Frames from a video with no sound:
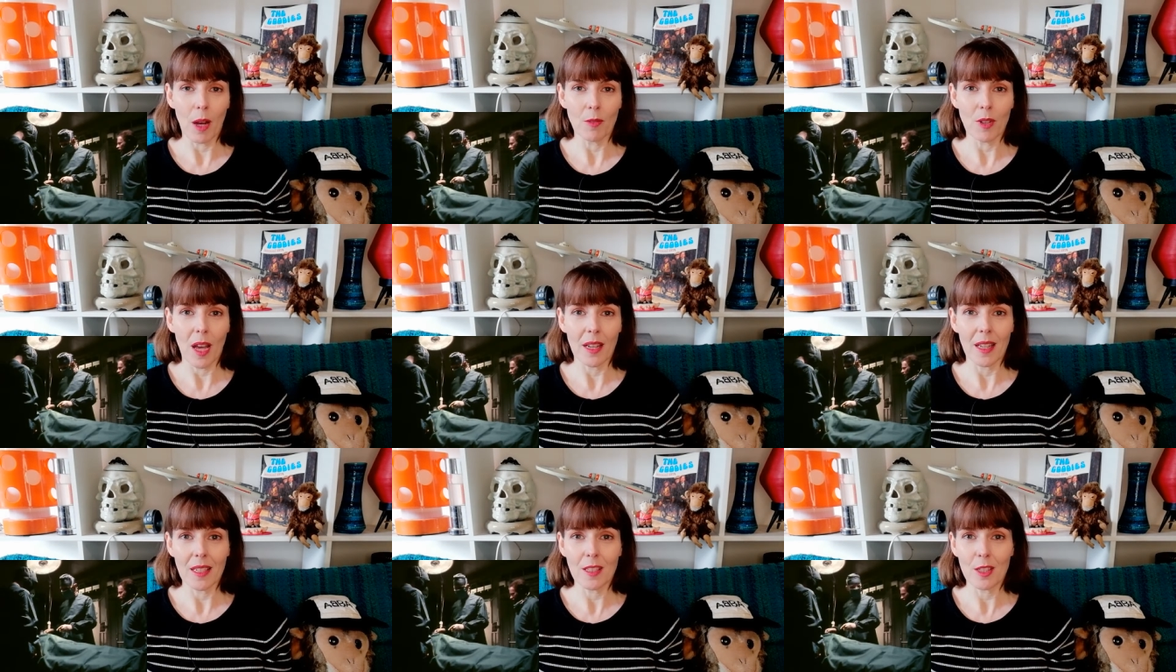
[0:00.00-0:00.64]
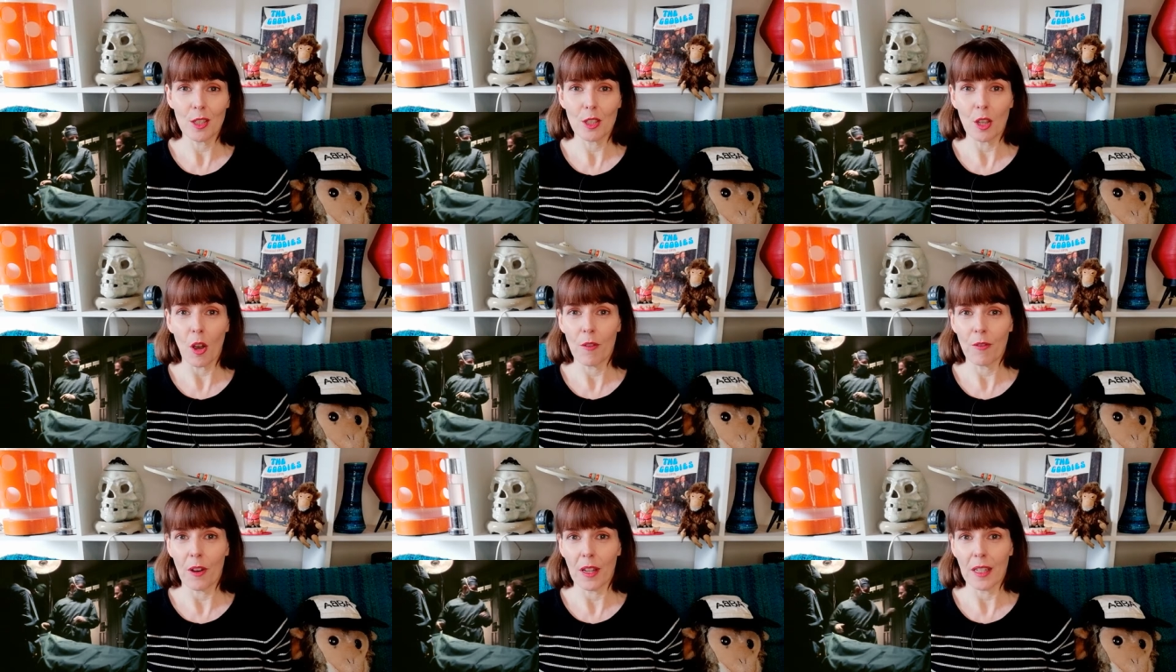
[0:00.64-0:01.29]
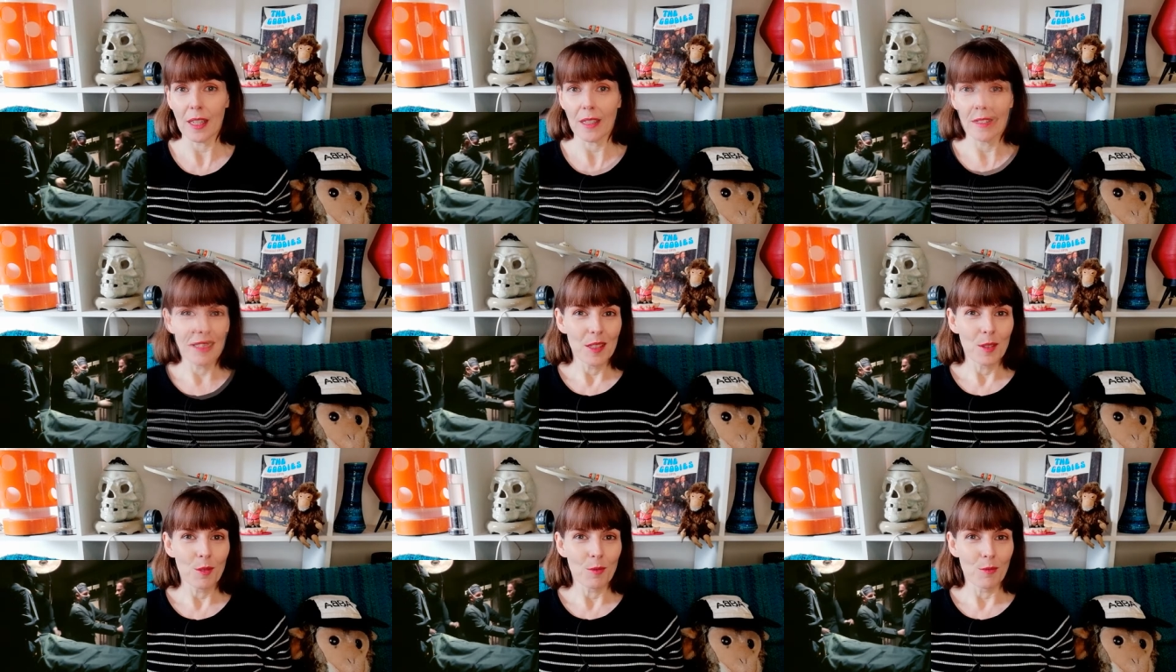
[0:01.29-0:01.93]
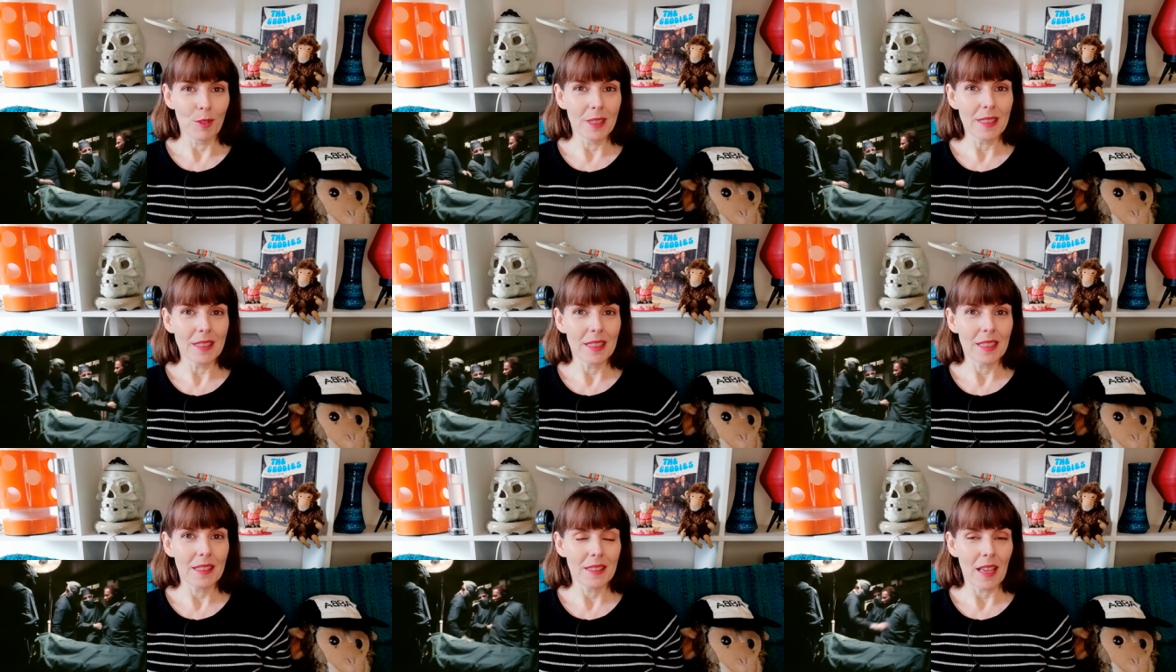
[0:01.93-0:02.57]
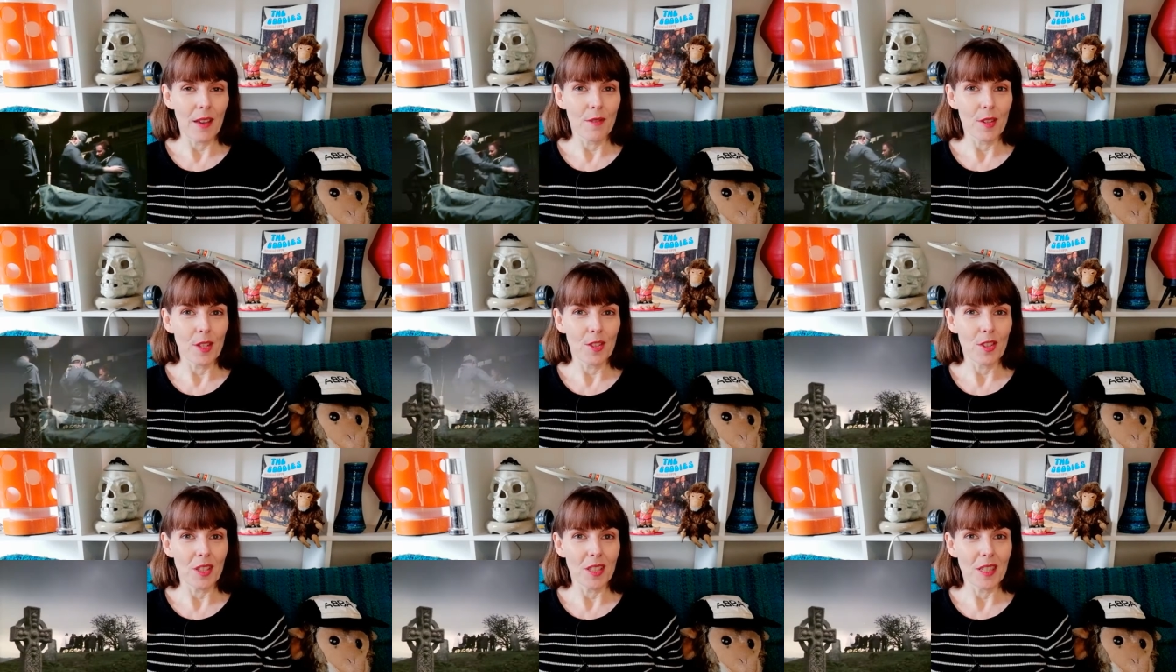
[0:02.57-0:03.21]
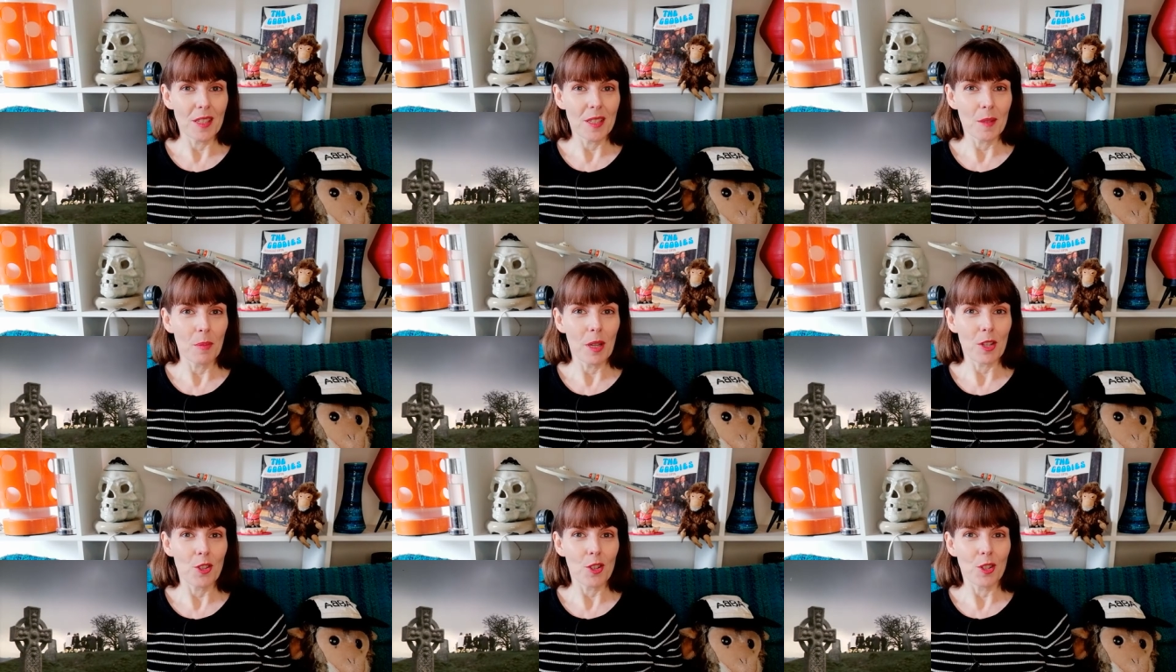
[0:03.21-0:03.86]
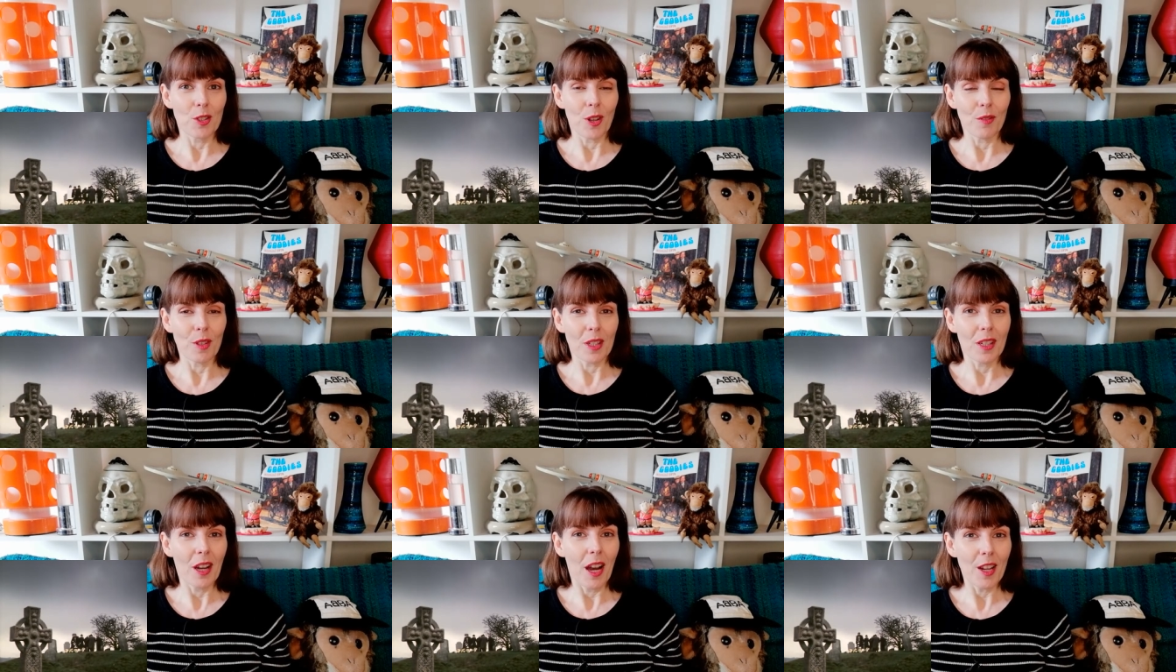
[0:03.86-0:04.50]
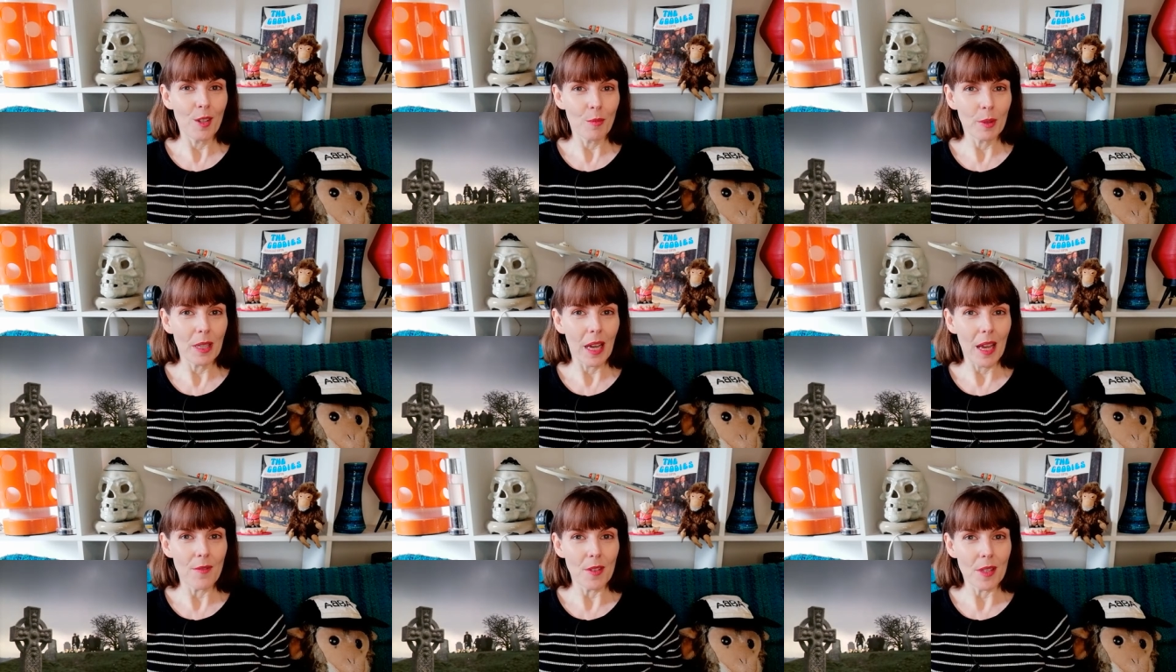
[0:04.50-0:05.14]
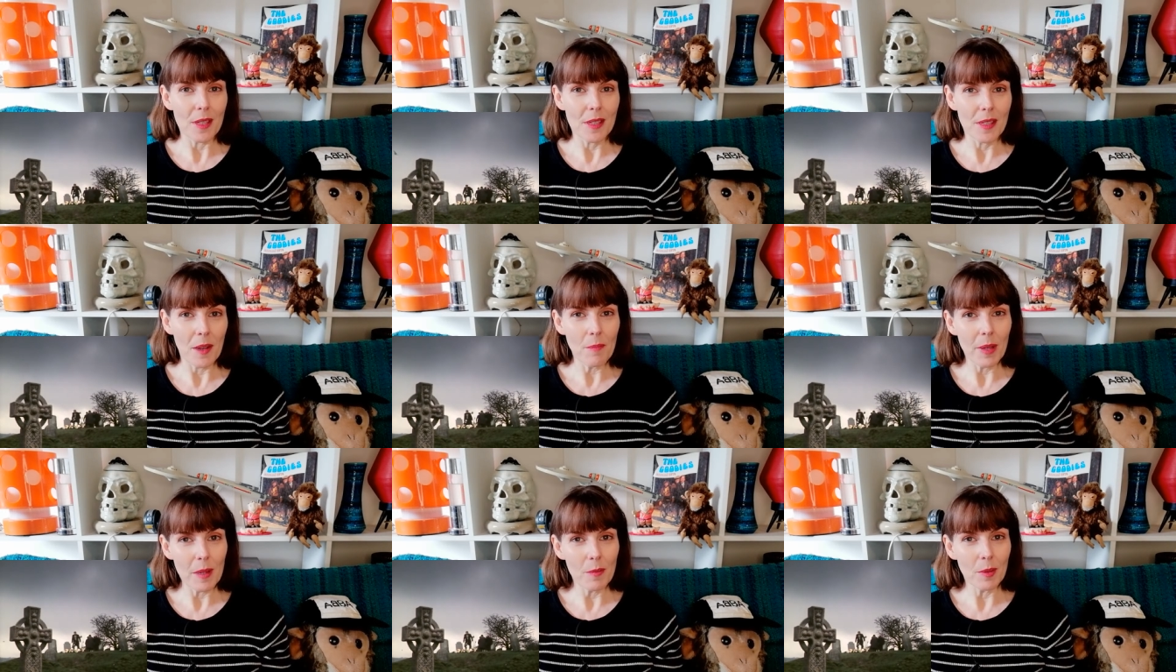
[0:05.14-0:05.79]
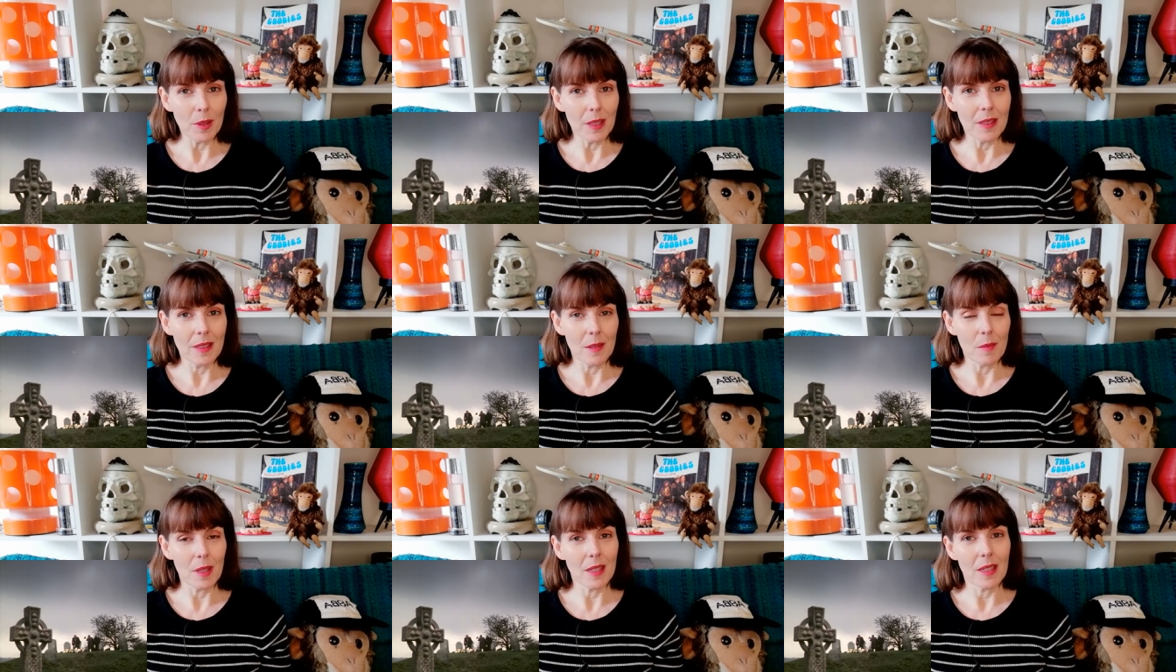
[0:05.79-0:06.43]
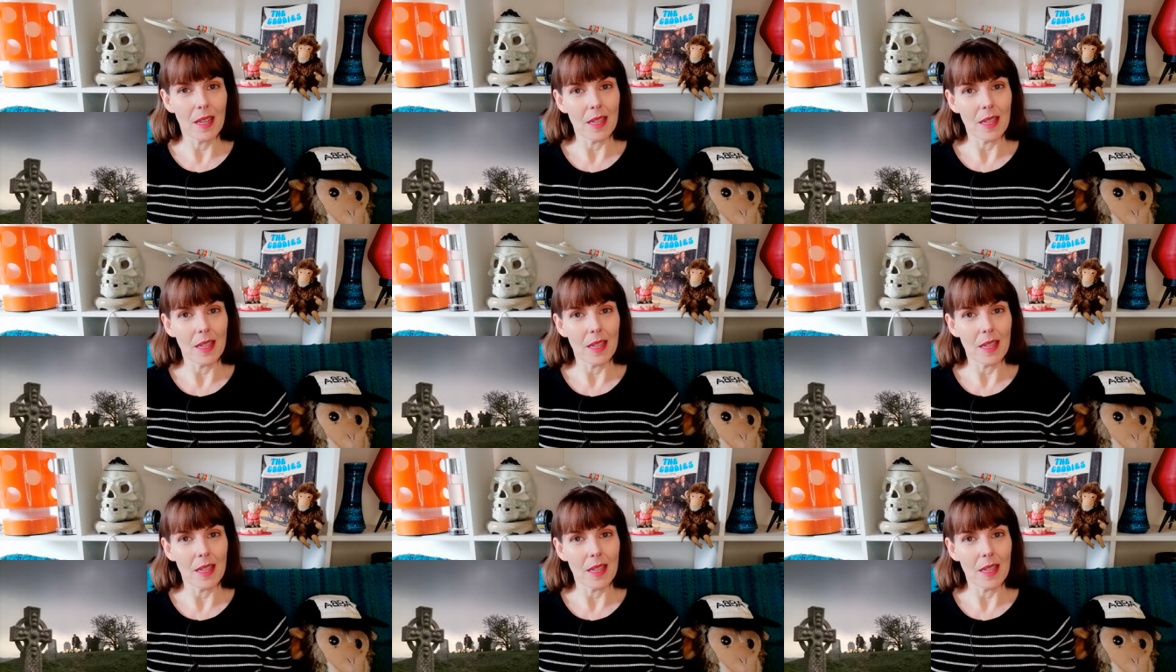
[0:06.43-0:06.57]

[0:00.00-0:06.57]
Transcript: well done and so funny. It is really savage in its depiction of the kind of behaviour some people exhibit